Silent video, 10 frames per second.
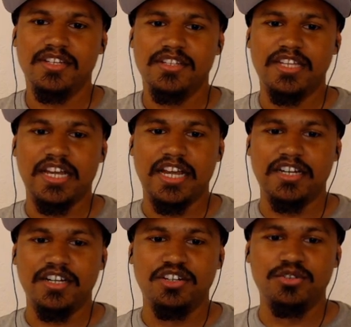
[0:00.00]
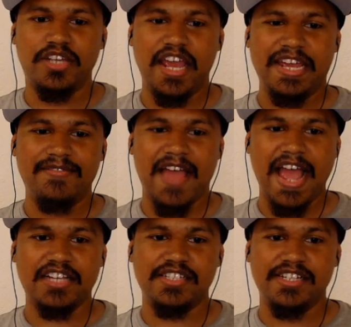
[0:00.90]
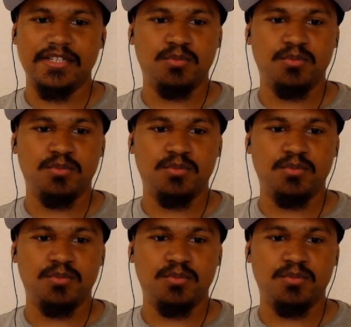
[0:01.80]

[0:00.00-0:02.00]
They got a little cave action. They